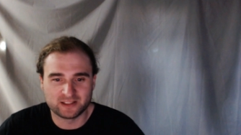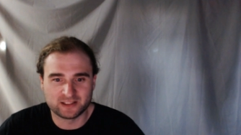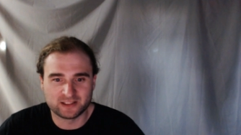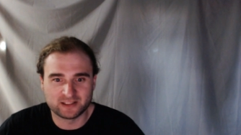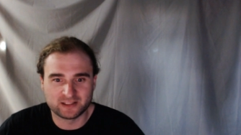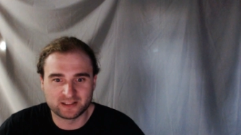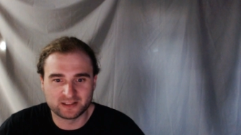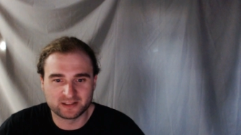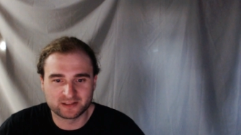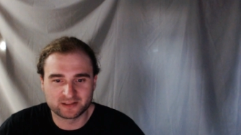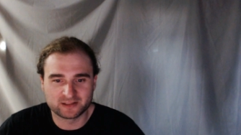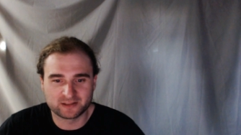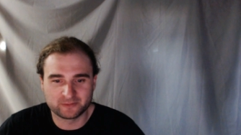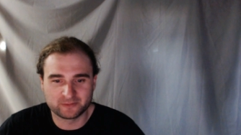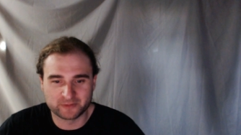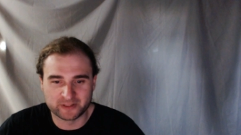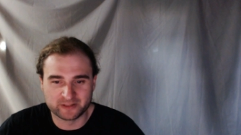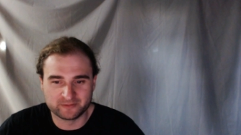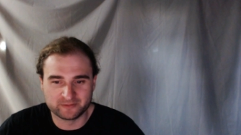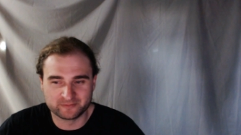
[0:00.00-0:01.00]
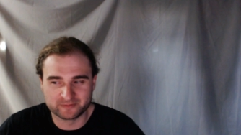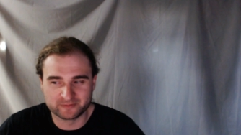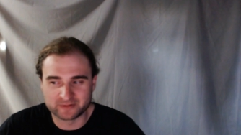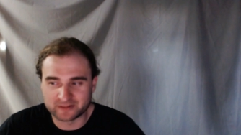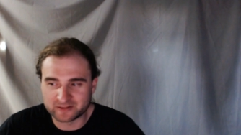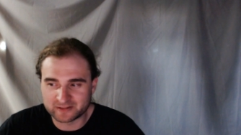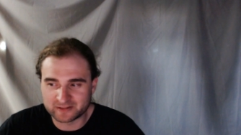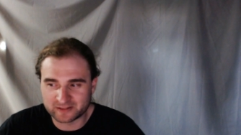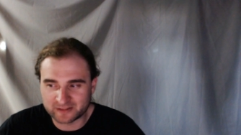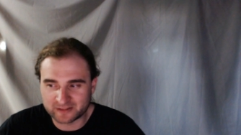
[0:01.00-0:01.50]
Uh, I mean,
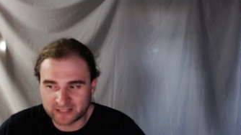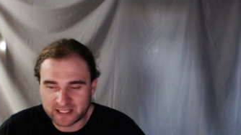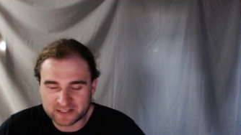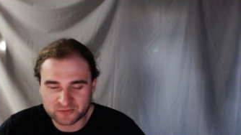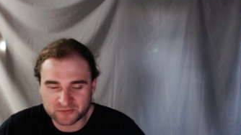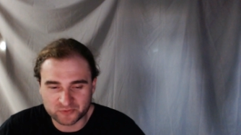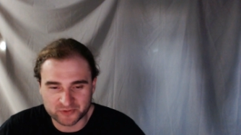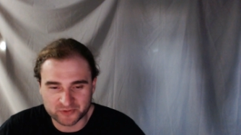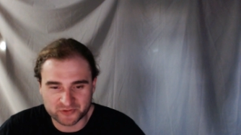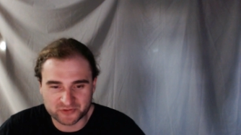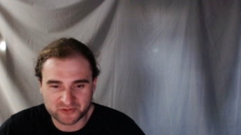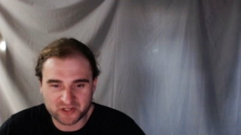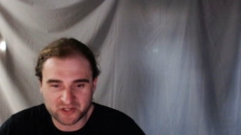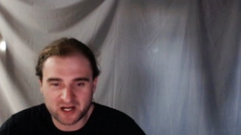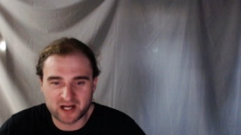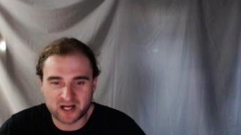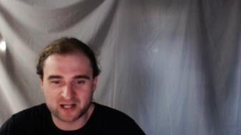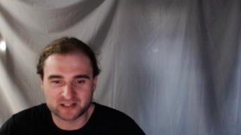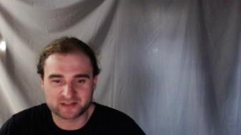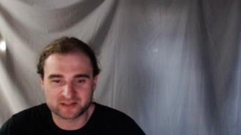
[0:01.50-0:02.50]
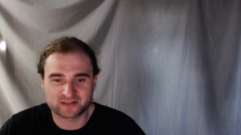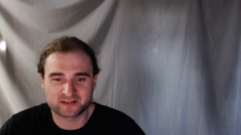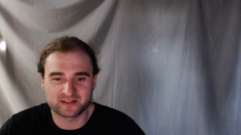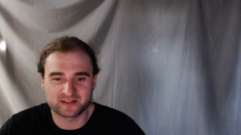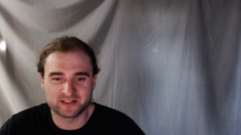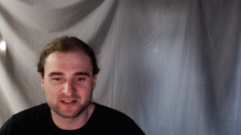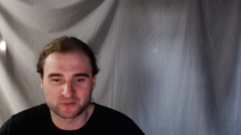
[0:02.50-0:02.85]
that's what sucks